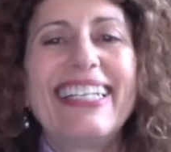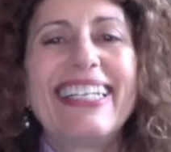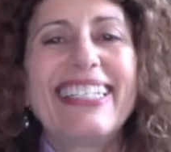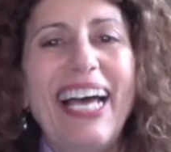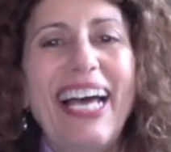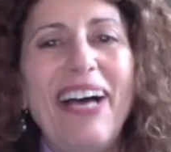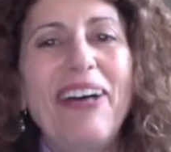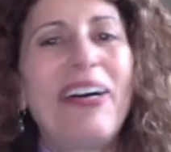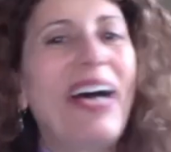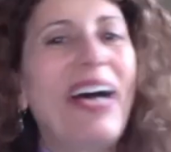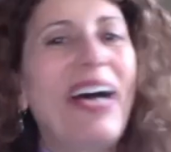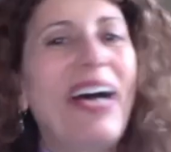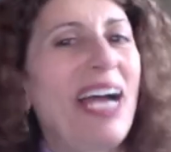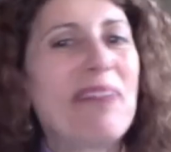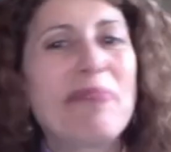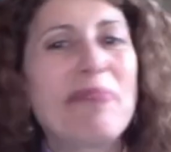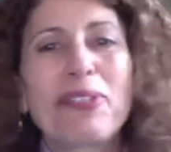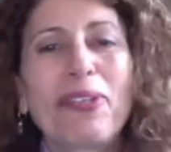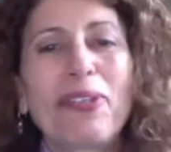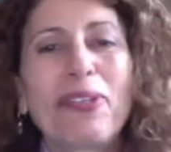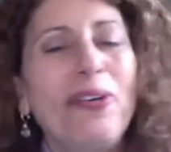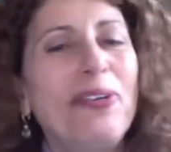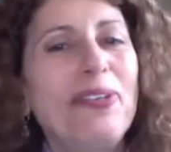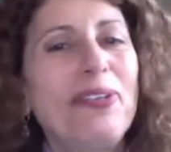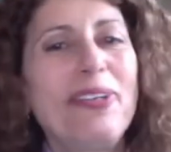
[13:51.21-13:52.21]
Now, I'm
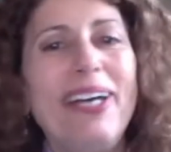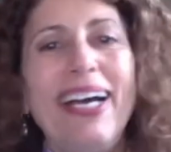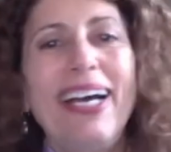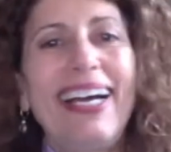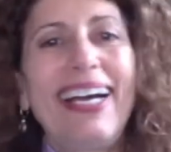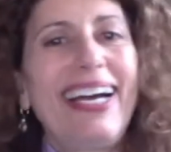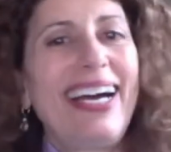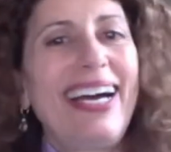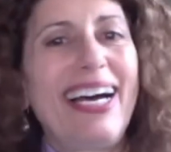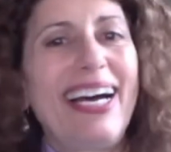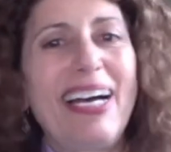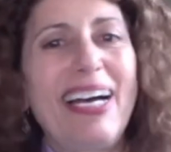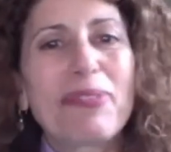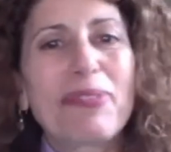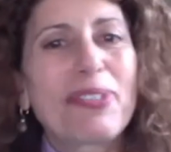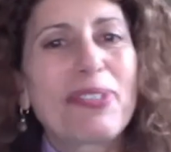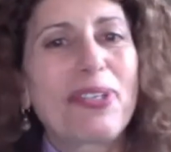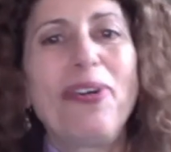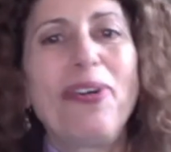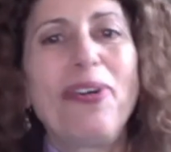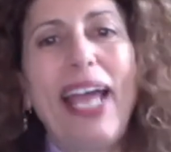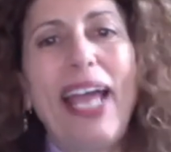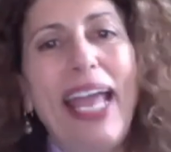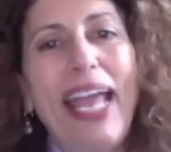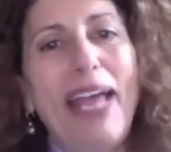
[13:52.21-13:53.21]
so, I'm
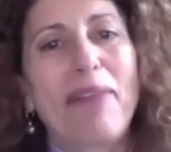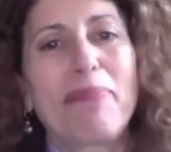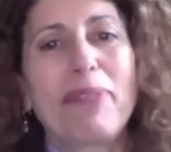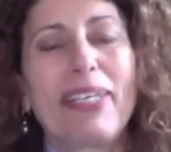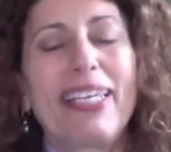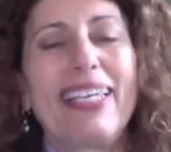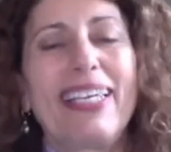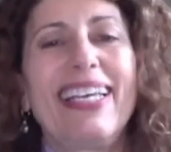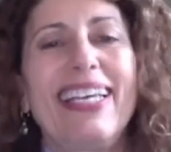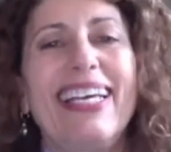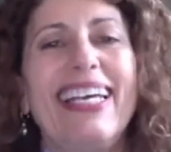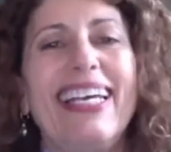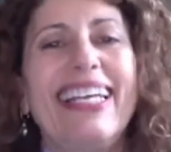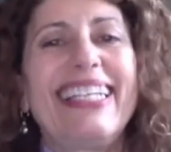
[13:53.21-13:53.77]
so happy.